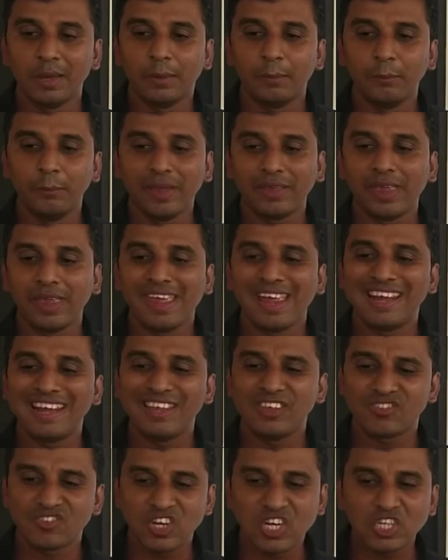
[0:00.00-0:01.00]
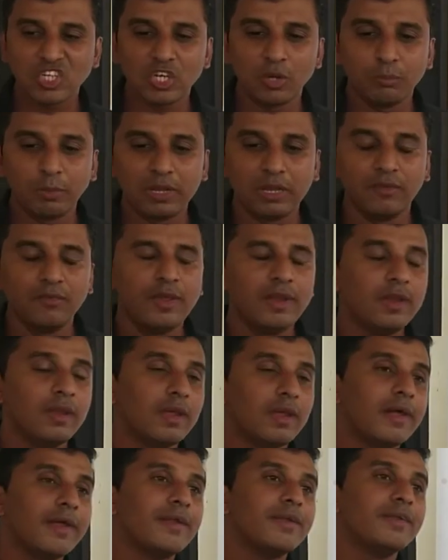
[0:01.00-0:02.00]
making a distinction
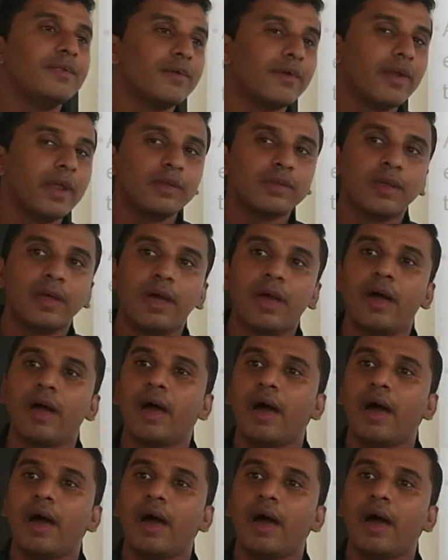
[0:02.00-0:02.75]
between direct